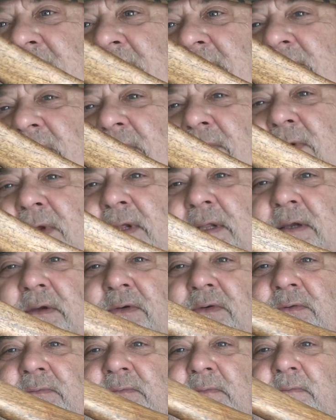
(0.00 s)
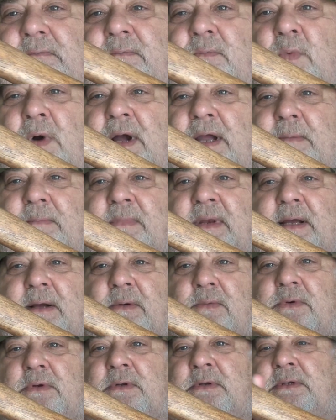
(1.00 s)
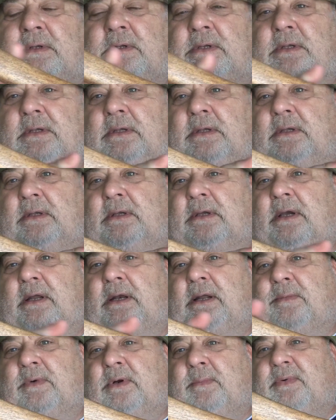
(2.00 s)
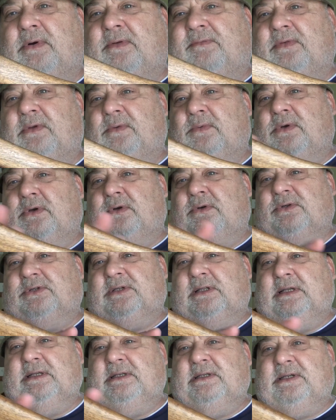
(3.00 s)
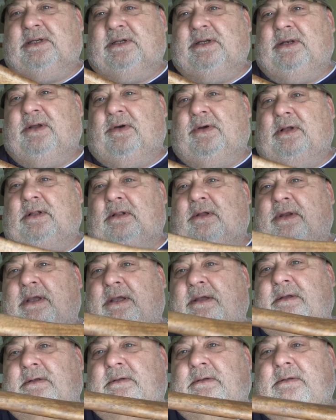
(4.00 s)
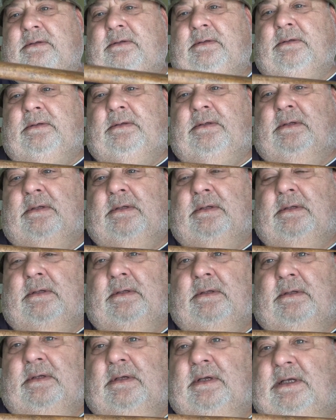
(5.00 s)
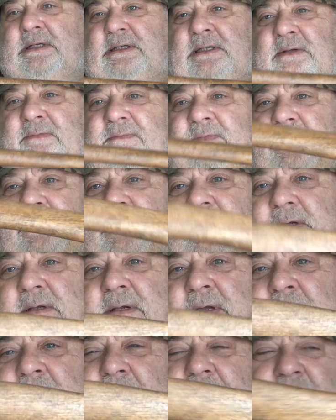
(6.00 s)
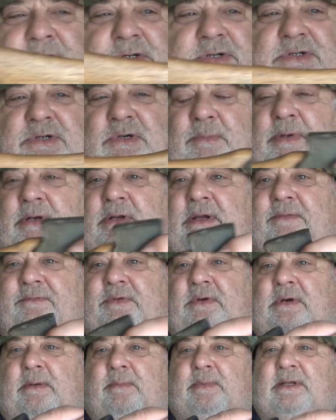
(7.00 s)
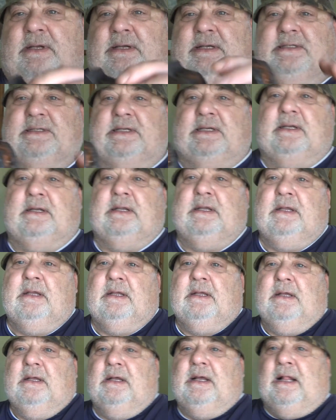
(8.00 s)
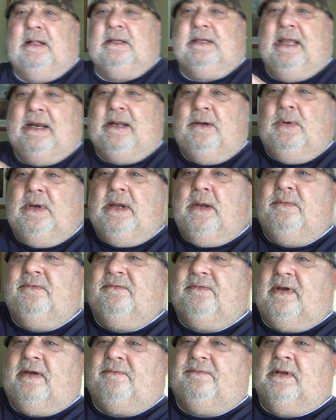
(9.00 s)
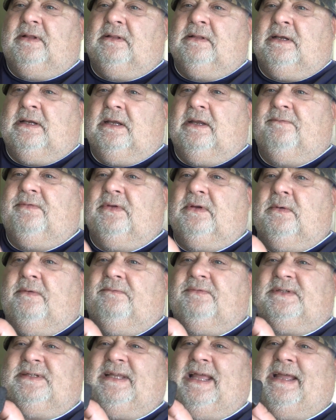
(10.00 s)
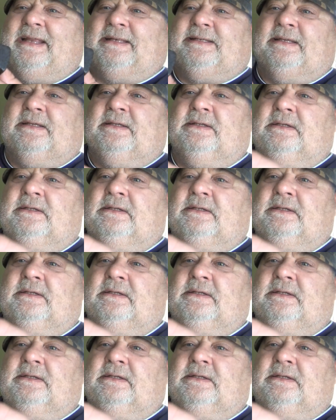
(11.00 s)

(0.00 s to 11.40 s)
give it a really good wipe down, and I'm going to put a few coats of linseed oil on it. It's lovely. I just hope I don't have to replace it. I'll get away with it, I think, like a few have said,